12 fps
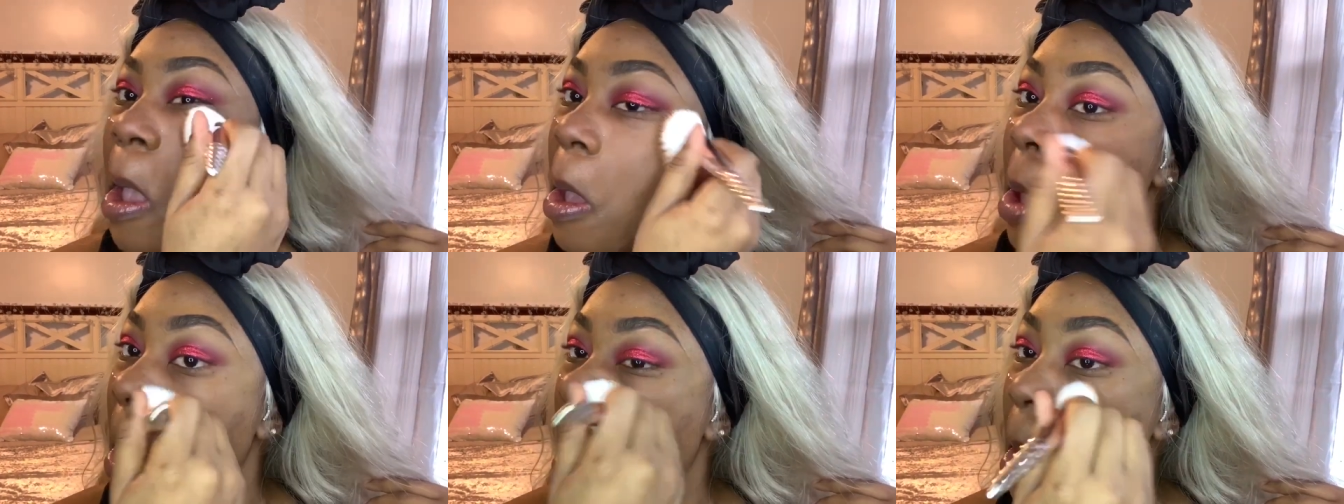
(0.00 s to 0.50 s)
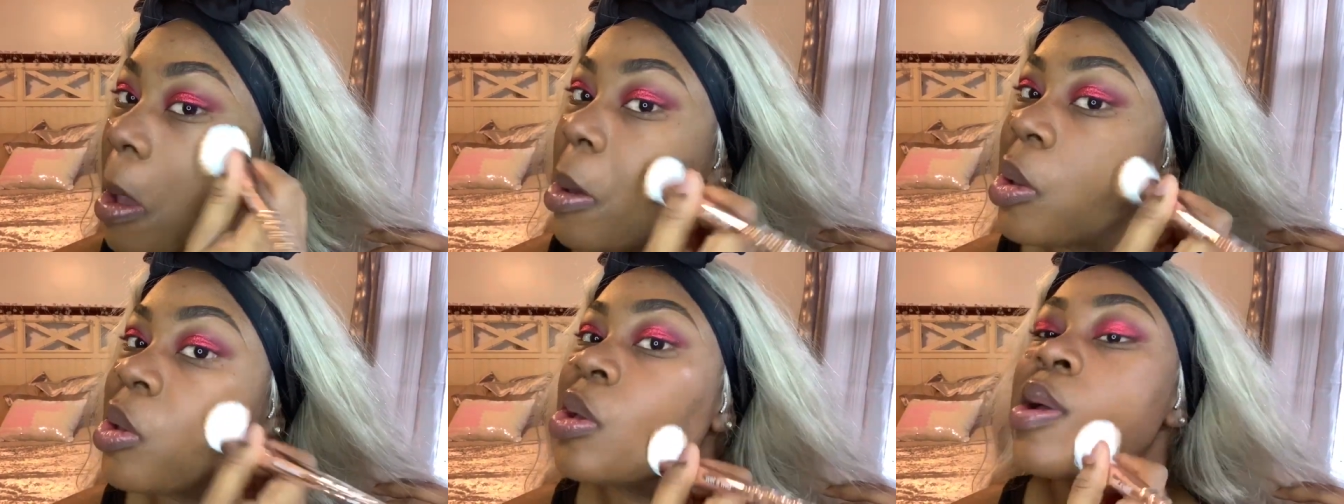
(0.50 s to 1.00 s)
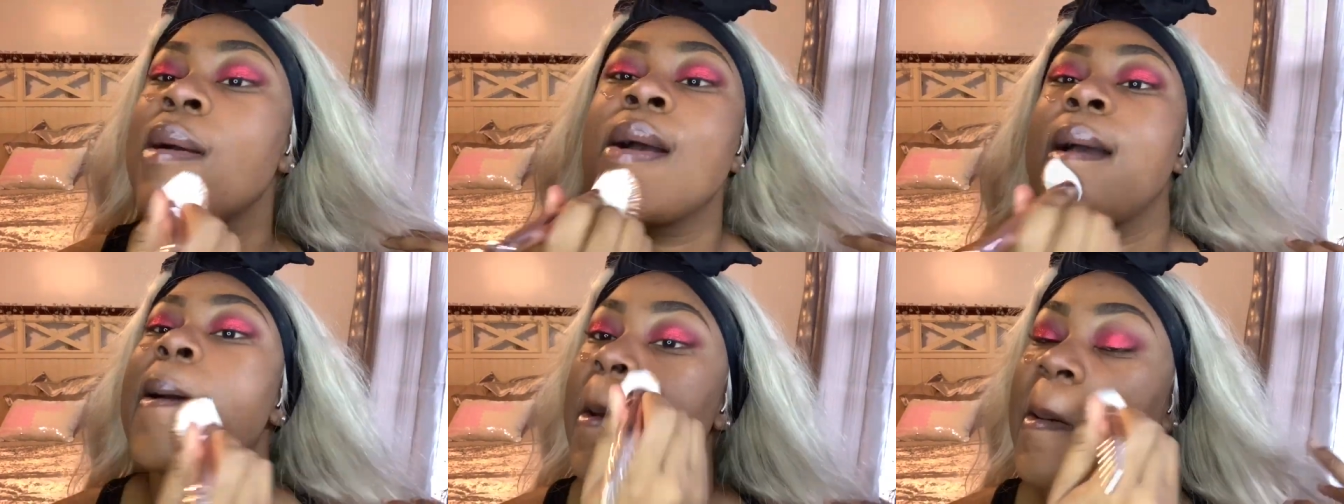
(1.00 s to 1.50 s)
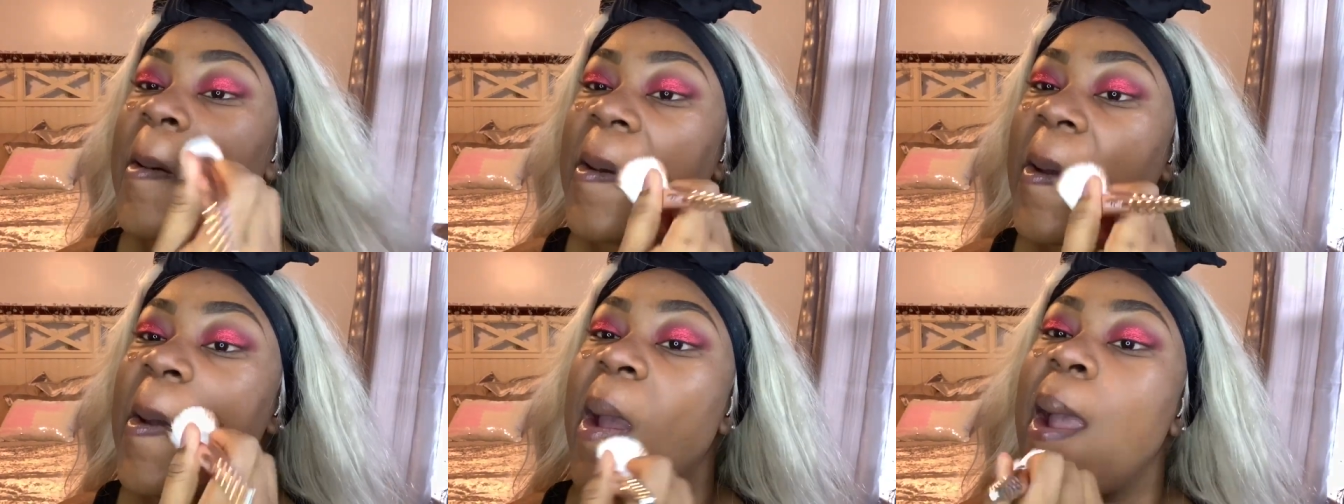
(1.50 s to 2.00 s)
I wear
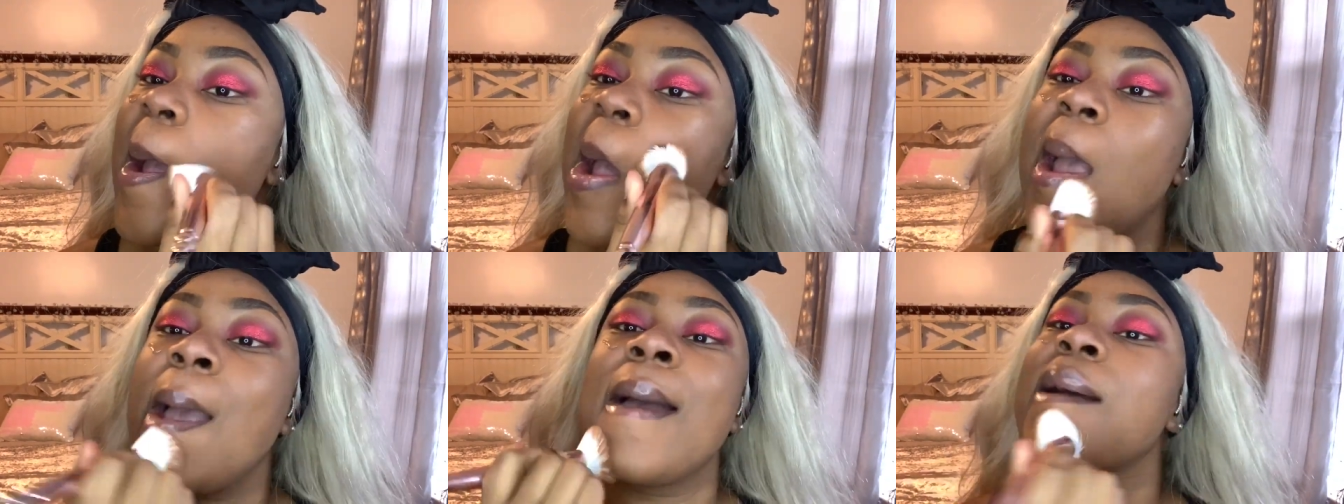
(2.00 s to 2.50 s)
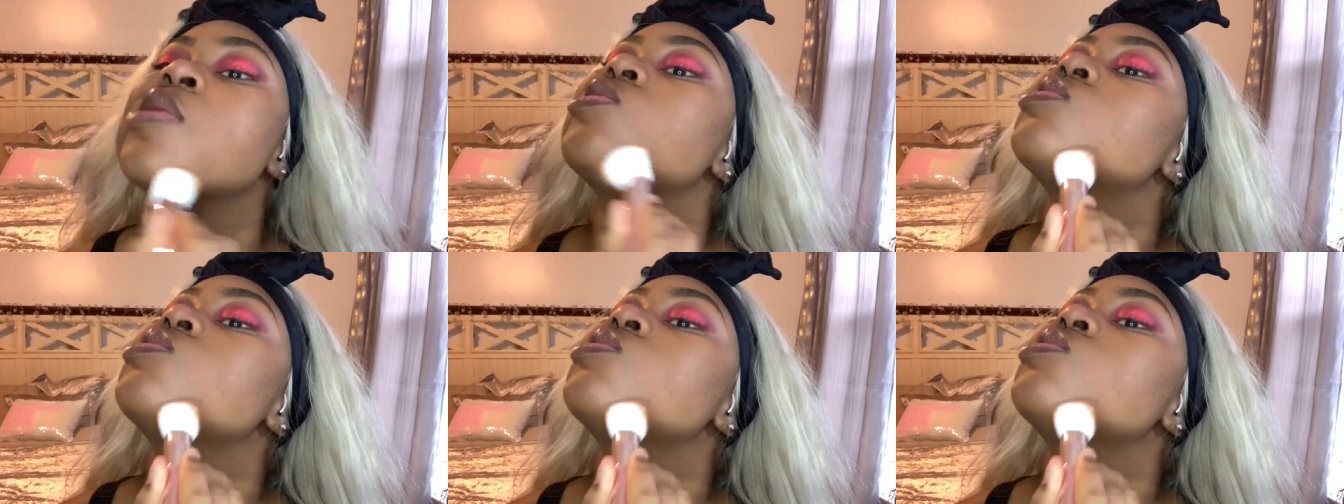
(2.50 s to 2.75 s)
NC50 and the Studio